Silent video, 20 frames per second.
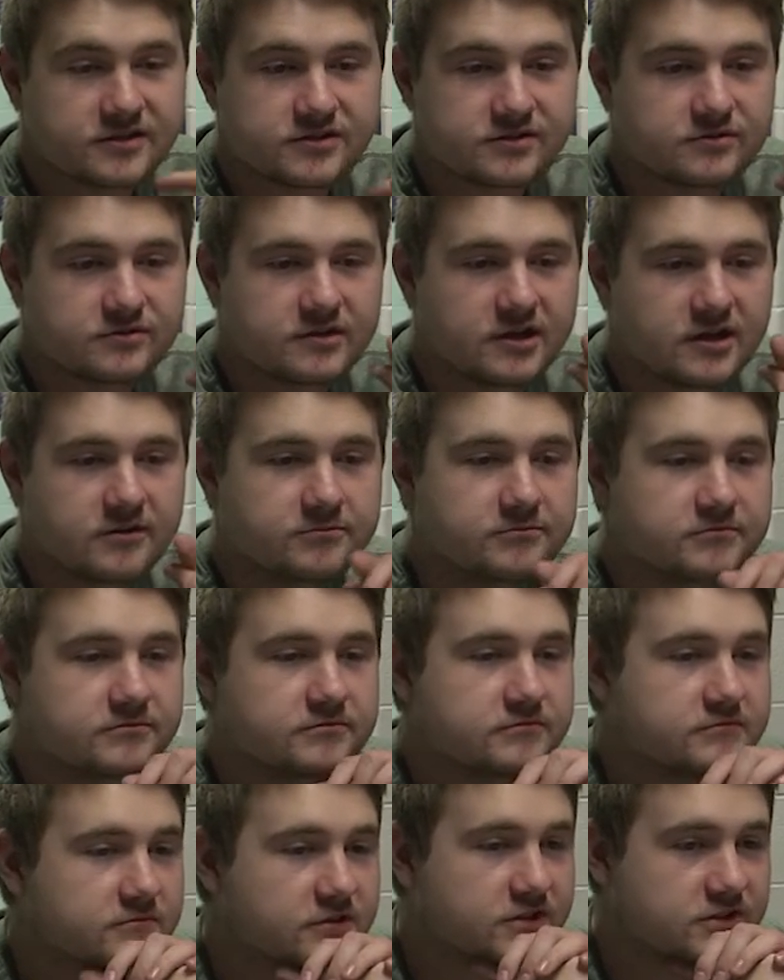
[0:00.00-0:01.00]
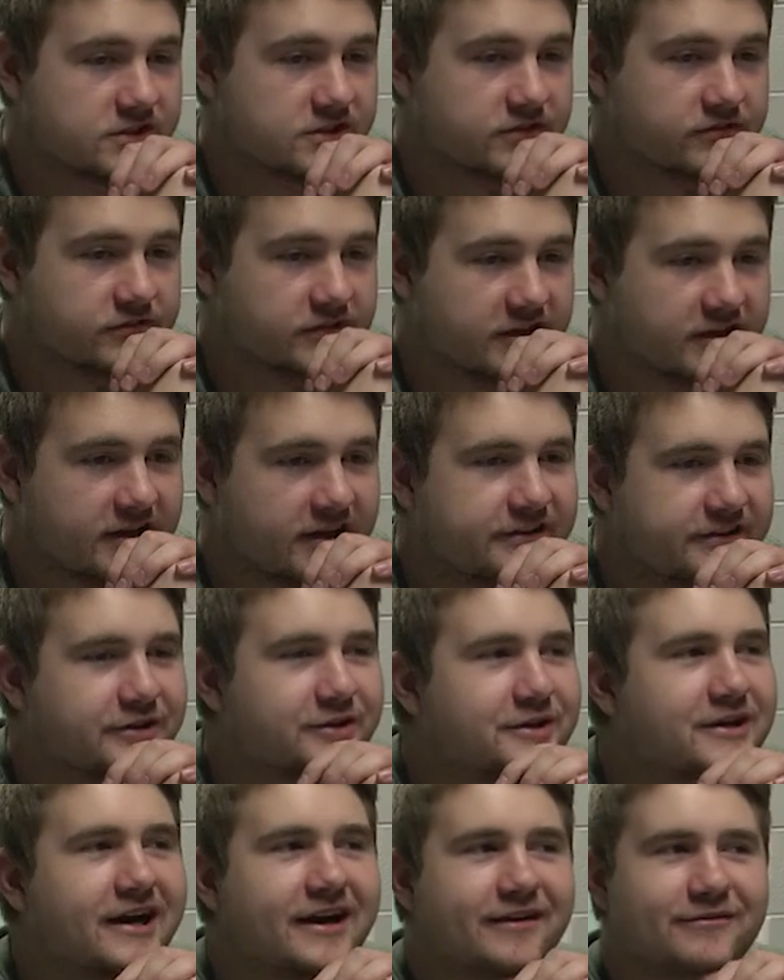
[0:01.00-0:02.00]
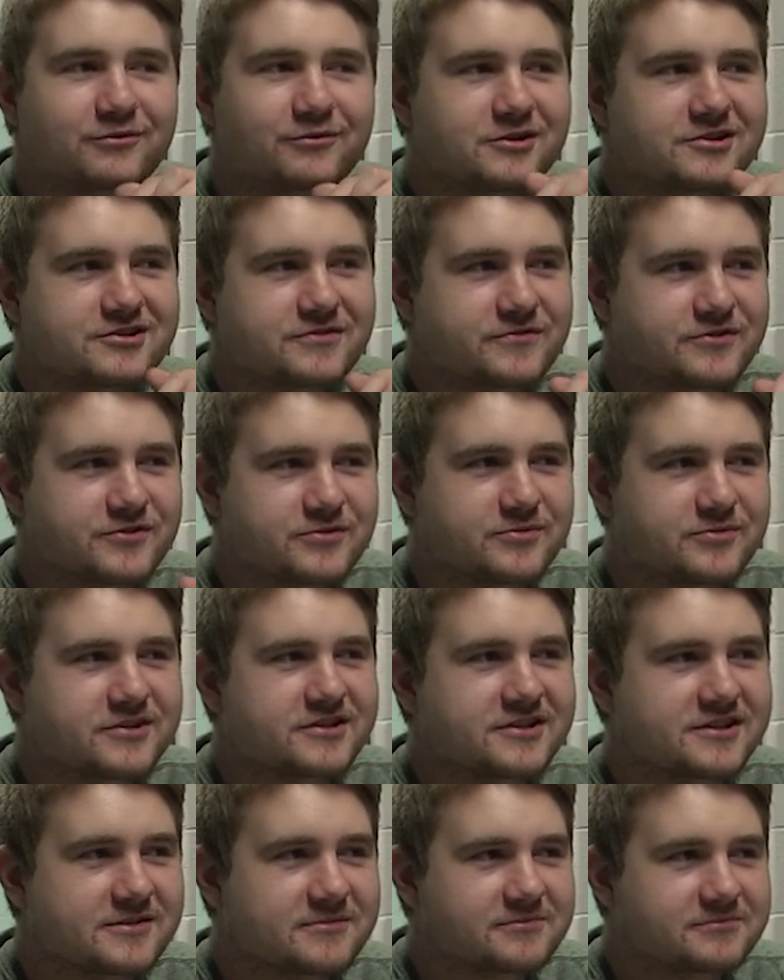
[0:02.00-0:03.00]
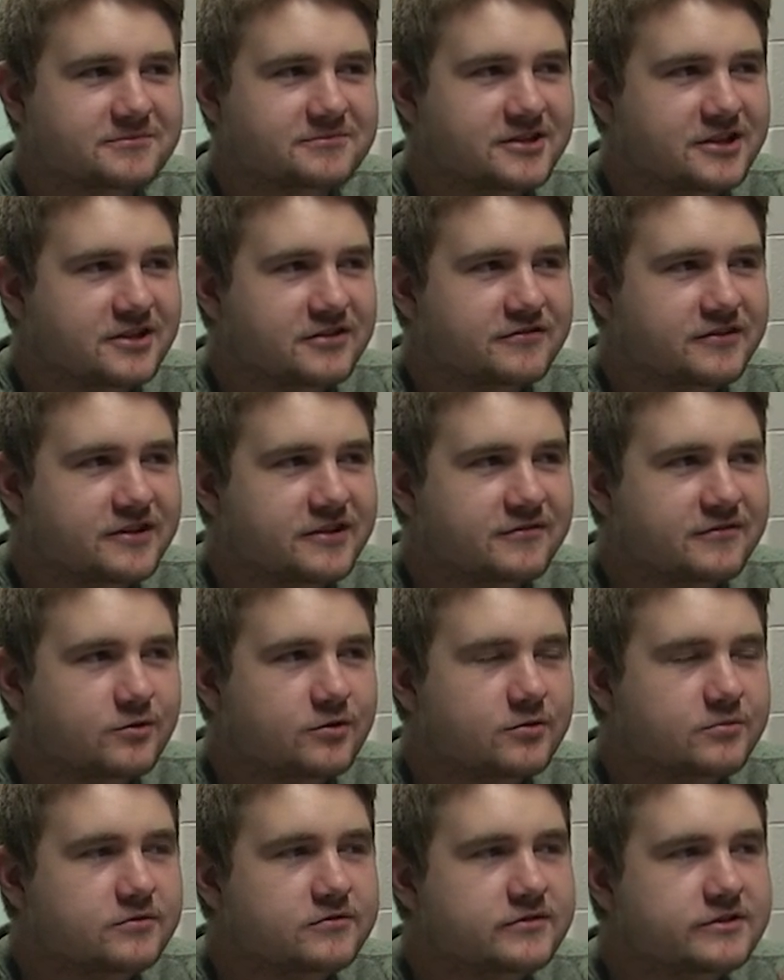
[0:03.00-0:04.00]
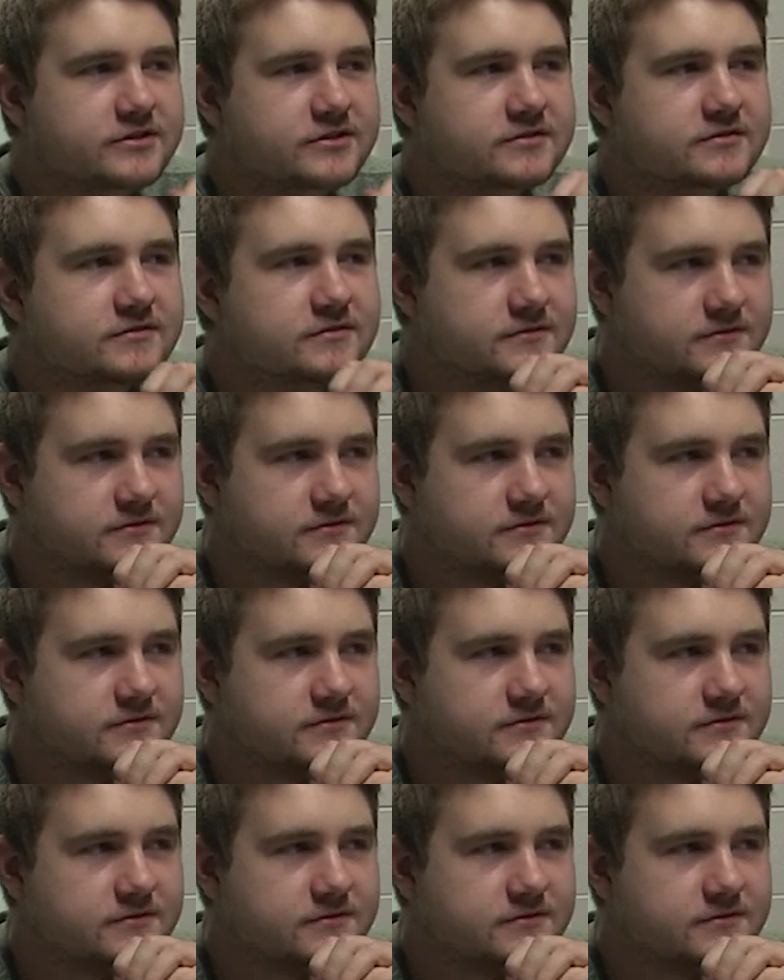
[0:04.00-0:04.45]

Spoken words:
so I'm excited for that. I haven't watched the first one because I'm terrified of horror movies.